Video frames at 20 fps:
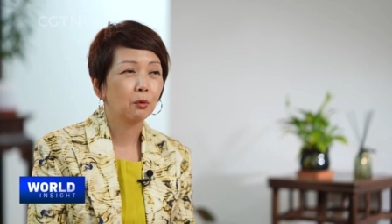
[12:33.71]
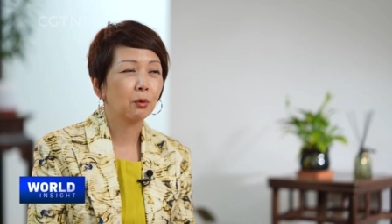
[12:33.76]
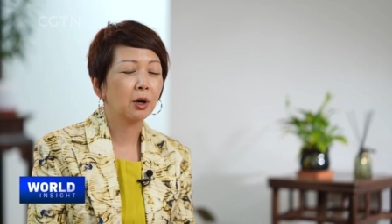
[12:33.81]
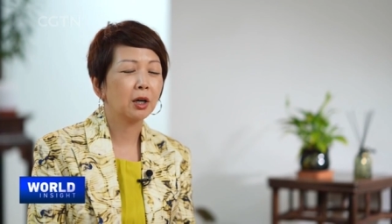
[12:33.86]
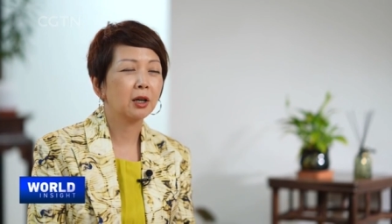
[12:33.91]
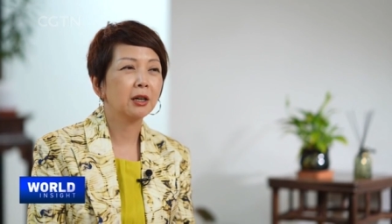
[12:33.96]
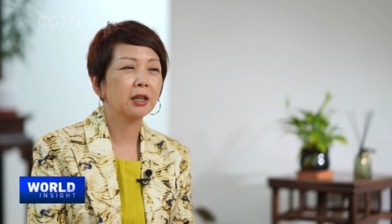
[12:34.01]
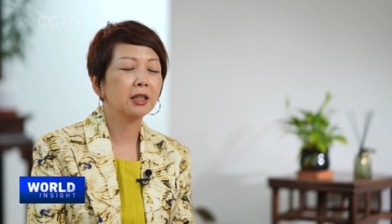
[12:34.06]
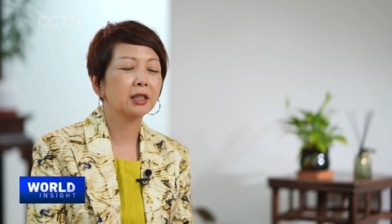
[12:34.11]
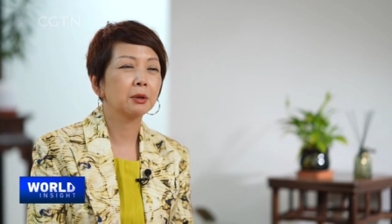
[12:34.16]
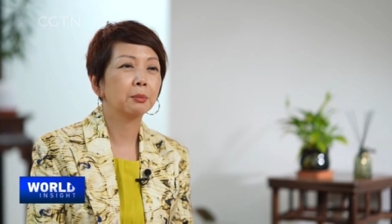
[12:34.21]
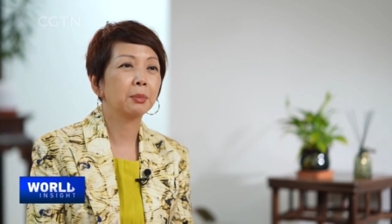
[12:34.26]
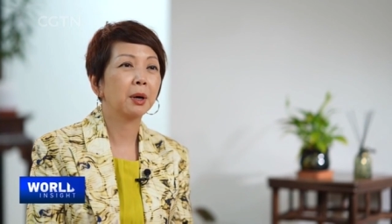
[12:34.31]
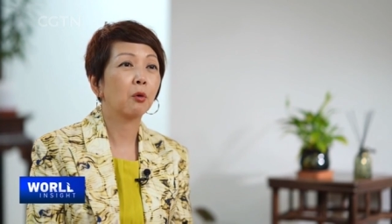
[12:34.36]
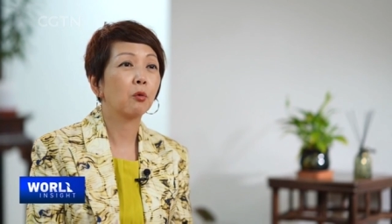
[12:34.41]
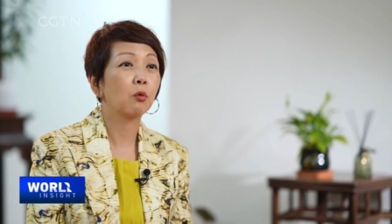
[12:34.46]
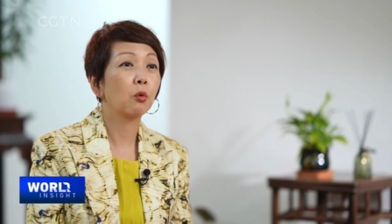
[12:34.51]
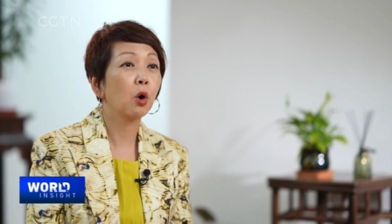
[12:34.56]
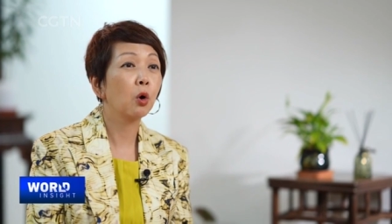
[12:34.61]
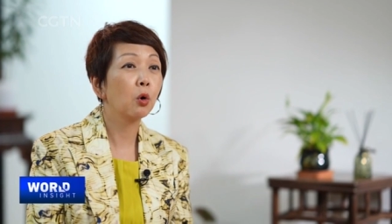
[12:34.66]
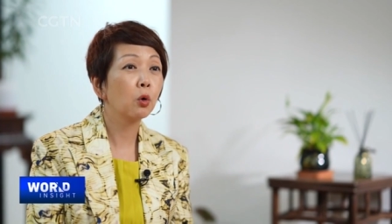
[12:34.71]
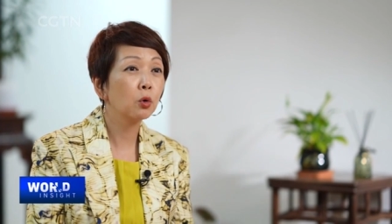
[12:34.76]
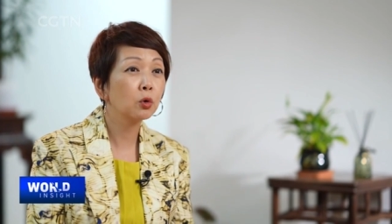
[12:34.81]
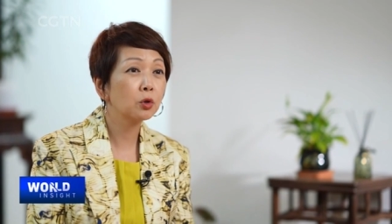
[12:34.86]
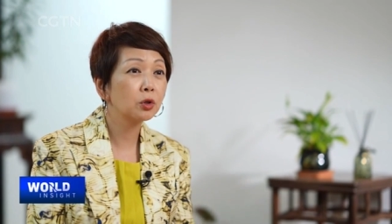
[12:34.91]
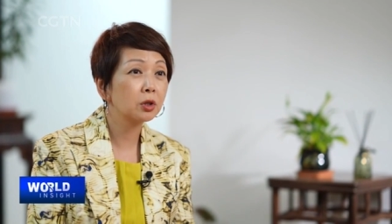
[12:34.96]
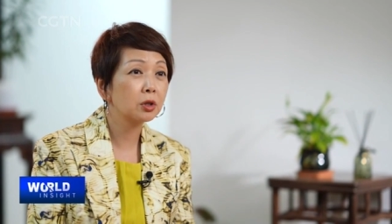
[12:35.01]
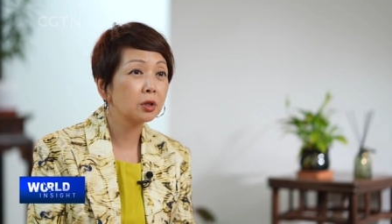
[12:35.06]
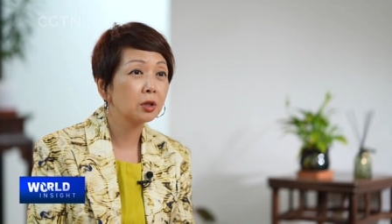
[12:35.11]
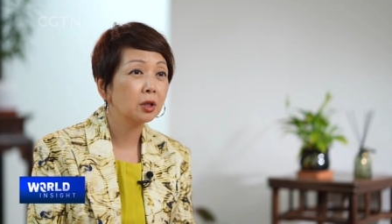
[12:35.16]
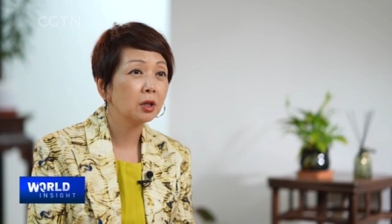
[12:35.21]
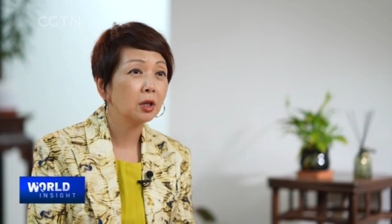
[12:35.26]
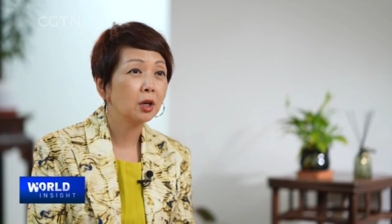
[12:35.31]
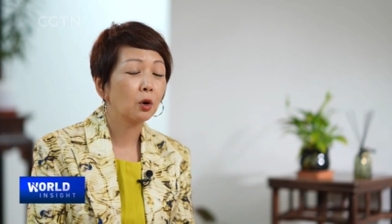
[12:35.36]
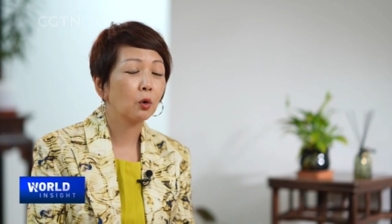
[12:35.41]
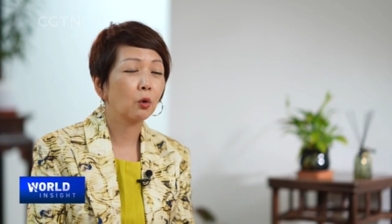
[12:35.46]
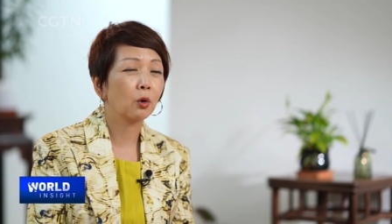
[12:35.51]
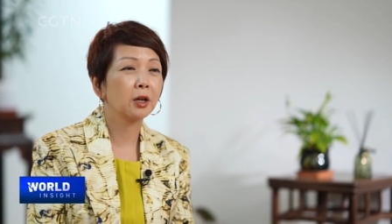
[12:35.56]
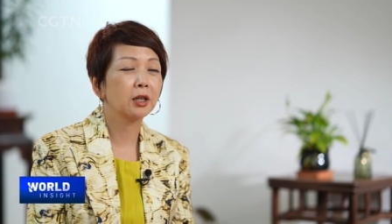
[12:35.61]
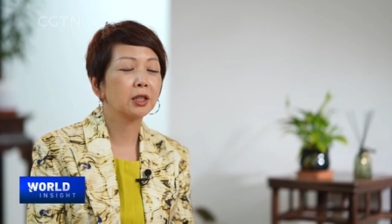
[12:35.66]
whether it's about roads
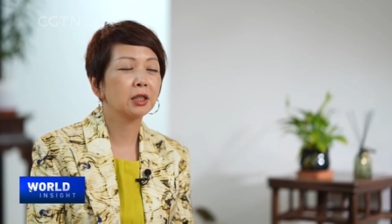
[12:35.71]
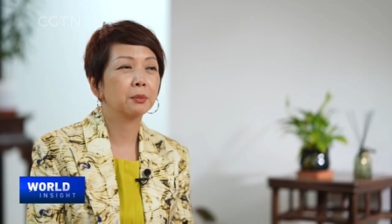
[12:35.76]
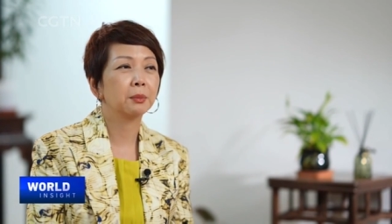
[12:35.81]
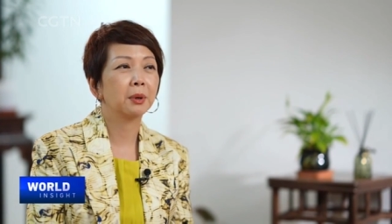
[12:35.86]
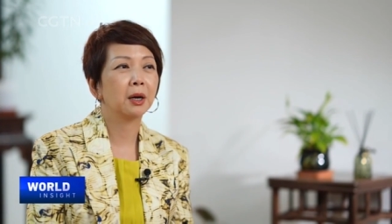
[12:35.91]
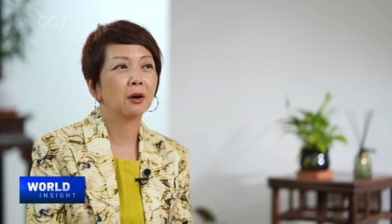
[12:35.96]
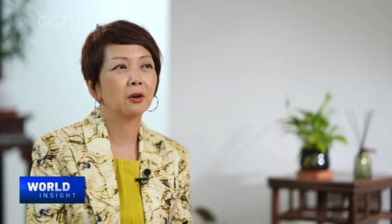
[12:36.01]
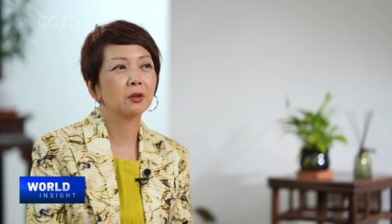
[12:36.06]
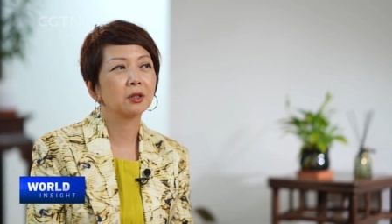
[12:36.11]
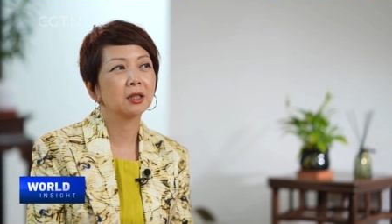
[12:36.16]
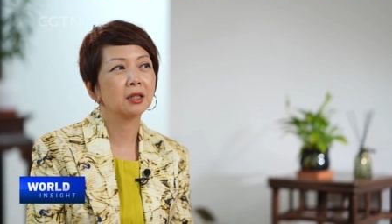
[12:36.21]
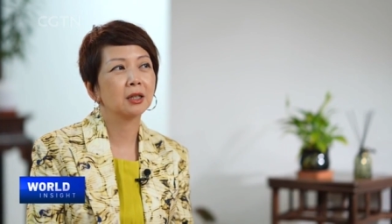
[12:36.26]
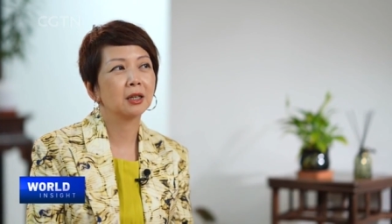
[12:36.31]
or it's about